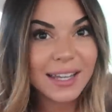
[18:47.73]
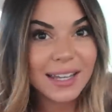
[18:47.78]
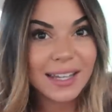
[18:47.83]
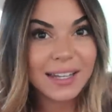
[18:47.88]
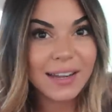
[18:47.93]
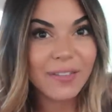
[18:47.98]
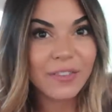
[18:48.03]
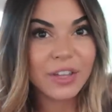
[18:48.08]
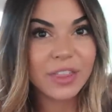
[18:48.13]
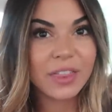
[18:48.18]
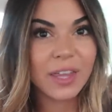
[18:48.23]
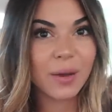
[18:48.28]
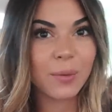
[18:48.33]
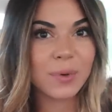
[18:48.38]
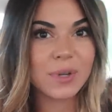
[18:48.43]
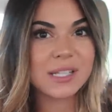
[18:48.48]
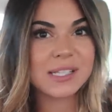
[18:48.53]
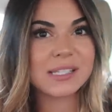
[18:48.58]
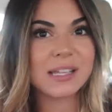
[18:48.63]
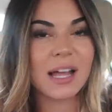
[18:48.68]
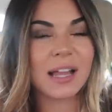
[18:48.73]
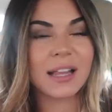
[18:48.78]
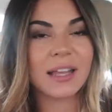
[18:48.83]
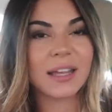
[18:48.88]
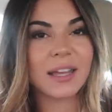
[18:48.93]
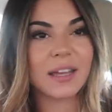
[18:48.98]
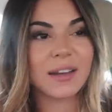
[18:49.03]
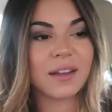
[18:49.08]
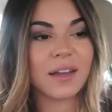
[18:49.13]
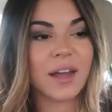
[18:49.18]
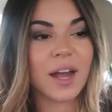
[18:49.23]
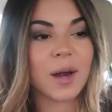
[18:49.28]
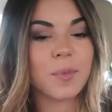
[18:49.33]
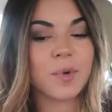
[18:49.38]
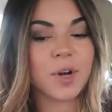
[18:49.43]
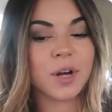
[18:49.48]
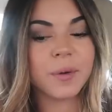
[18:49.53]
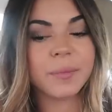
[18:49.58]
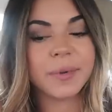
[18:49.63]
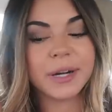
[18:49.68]
eat everything when it's not like in
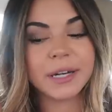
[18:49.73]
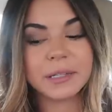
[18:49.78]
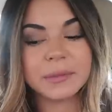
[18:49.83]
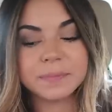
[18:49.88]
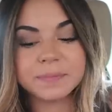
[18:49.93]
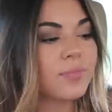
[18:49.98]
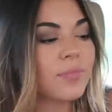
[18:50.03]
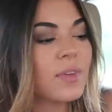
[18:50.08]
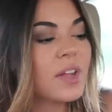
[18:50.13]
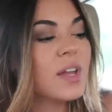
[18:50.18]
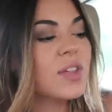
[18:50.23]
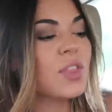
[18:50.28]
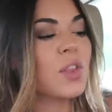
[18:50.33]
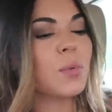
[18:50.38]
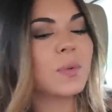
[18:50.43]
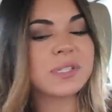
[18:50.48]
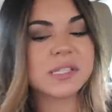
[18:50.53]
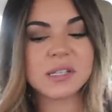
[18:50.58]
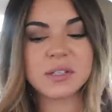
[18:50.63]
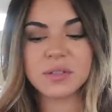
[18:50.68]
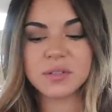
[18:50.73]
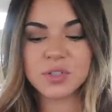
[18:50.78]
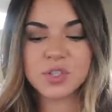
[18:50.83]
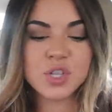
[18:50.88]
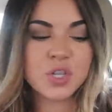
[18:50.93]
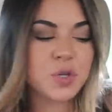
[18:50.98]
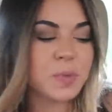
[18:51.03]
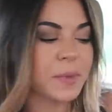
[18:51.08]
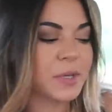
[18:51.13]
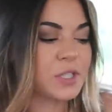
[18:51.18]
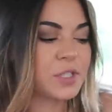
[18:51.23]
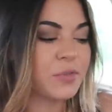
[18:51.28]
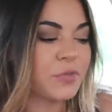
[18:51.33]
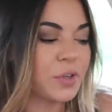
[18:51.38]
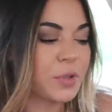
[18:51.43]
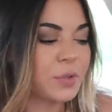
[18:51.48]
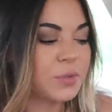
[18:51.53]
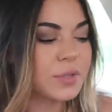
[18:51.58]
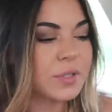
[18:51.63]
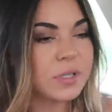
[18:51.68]
camera, but there wasn't too much
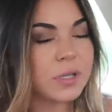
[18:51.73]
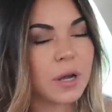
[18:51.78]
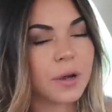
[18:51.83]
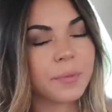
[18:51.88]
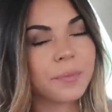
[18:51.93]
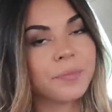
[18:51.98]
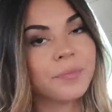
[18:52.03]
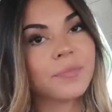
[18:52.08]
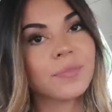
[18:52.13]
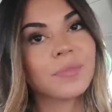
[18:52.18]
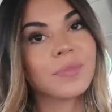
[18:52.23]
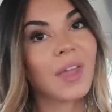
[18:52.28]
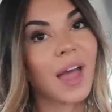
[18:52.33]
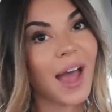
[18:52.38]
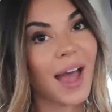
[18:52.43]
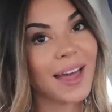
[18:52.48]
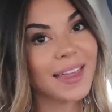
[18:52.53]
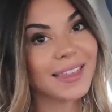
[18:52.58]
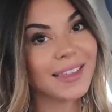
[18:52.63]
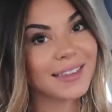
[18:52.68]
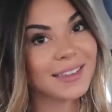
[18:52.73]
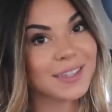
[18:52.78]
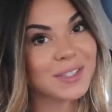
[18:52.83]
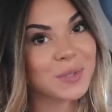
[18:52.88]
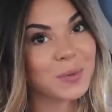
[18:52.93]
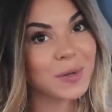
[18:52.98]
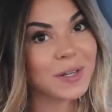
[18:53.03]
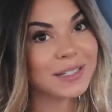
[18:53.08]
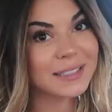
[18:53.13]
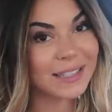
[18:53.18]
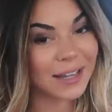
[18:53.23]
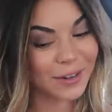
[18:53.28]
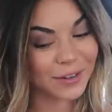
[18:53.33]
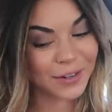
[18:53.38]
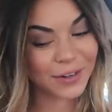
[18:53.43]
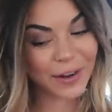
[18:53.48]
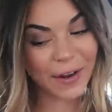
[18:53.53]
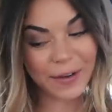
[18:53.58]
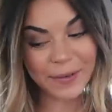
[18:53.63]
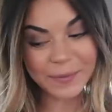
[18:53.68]
food, so I think this worked
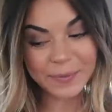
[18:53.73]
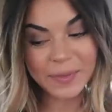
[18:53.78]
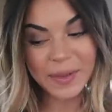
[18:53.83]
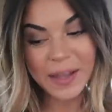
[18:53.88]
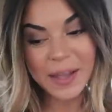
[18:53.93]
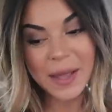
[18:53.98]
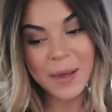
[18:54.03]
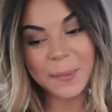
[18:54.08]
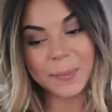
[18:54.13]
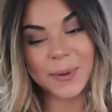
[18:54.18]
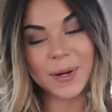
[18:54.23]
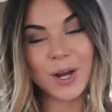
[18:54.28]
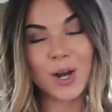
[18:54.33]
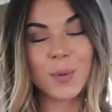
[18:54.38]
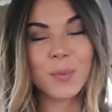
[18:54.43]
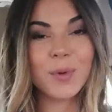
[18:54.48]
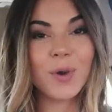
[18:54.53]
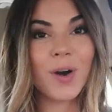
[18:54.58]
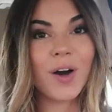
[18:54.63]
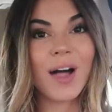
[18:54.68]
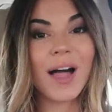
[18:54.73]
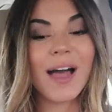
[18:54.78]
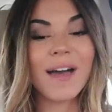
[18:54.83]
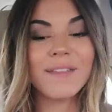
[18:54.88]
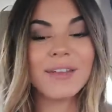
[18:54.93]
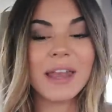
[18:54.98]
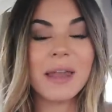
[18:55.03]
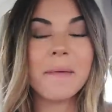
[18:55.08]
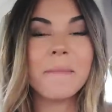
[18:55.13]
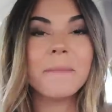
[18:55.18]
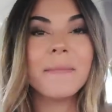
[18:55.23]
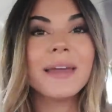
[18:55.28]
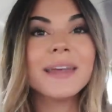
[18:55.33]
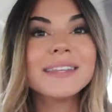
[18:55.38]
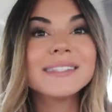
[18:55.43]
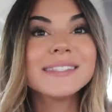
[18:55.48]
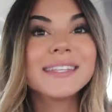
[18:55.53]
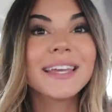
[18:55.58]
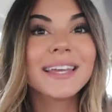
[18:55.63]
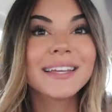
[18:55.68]
out great. But I hope you all have an
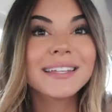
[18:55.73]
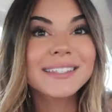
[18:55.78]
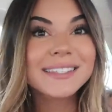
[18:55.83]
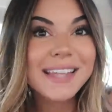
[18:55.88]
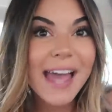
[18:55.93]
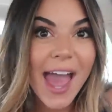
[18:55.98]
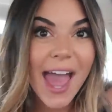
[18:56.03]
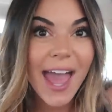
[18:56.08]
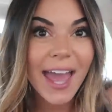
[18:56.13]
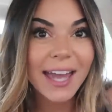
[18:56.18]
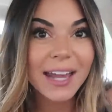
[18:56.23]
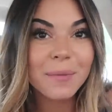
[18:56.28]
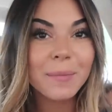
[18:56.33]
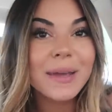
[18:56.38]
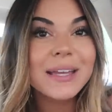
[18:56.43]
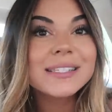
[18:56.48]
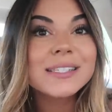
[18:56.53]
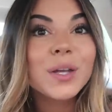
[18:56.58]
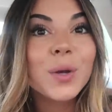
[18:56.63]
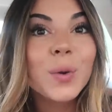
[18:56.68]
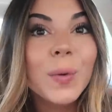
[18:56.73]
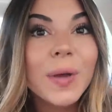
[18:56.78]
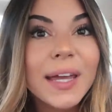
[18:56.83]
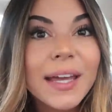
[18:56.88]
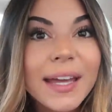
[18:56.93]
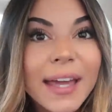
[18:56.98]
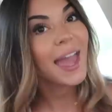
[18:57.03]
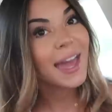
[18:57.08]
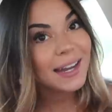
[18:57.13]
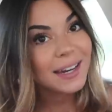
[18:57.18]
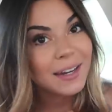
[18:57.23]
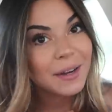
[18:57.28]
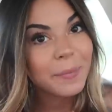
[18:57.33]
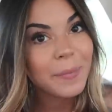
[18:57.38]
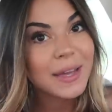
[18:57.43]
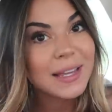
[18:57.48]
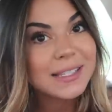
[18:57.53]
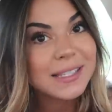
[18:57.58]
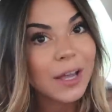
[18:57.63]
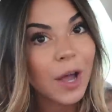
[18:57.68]
amazing day, an amazing week, and an
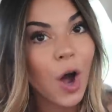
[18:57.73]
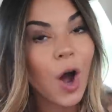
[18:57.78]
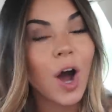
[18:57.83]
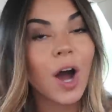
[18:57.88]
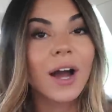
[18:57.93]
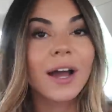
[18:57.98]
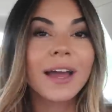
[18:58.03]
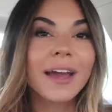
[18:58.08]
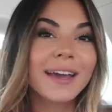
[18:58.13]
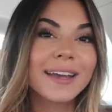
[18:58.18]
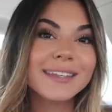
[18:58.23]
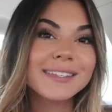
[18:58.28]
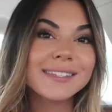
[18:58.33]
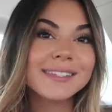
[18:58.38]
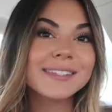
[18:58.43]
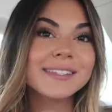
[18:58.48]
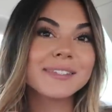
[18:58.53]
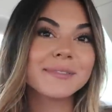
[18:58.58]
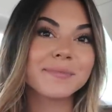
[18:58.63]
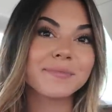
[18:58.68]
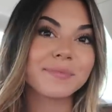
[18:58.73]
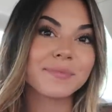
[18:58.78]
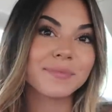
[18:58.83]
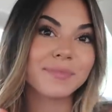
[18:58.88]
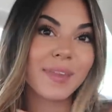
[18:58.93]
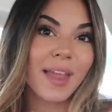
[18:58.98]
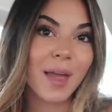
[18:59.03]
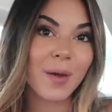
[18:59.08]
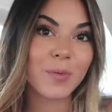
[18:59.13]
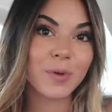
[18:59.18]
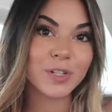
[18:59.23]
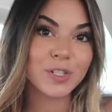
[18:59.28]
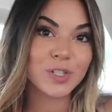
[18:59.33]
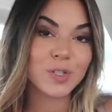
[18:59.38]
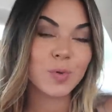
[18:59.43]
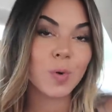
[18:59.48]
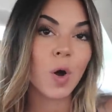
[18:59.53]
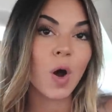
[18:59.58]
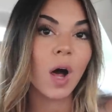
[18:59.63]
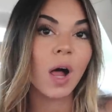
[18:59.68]
amazing August. I
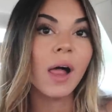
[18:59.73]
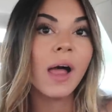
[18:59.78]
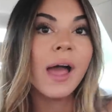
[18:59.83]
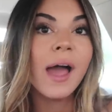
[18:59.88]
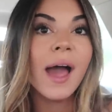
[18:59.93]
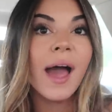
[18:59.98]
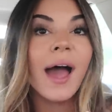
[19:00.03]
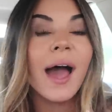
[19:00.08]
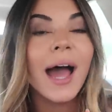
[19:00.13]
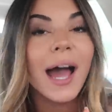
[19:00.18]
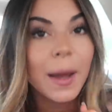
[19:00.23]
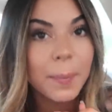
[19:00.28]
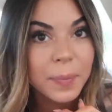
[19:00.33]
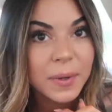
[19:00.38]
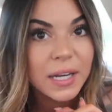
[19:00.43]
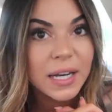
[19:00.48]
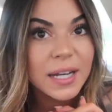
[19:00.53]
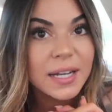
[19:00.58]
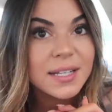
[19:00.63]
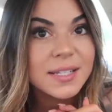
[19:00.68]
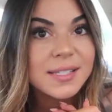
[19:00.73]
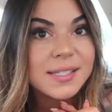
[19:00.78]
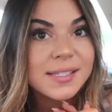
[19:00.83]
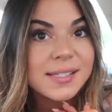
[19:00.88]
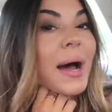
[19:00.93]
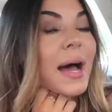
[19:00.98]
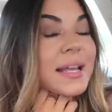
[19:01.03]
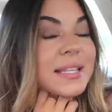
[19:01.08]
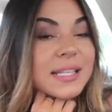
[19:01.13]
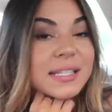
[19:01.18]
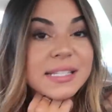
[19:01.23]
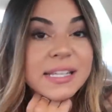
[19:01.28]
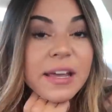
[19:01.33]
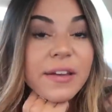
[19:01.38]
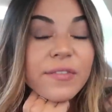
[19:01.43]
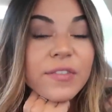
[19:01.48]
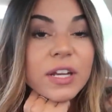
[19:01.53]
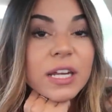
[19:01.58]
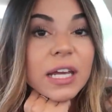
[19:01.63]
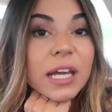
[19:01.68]
wish you all happiness,
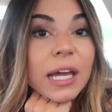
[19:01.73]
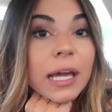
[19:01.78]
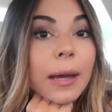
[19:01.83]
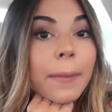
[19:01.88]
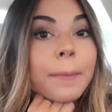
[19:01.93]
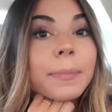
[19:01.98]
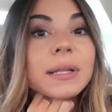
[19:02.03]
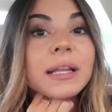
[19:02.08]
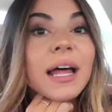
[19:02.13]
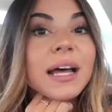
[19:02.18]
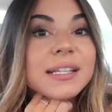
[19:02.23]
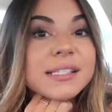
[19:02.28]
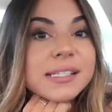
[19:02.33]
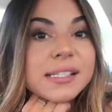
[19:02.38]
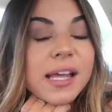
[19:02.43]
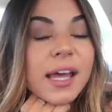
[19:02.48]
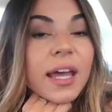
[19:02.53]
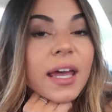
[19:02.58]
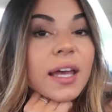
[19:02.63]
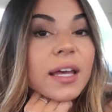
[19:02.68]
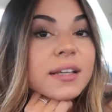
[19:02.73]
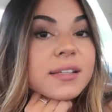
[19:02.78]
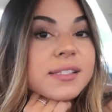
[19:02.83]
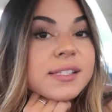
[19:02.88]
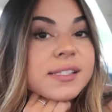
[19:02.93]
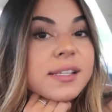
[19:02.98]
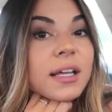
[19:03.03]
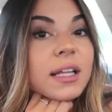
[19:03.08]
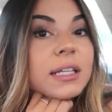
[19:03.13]
positivity, blessings,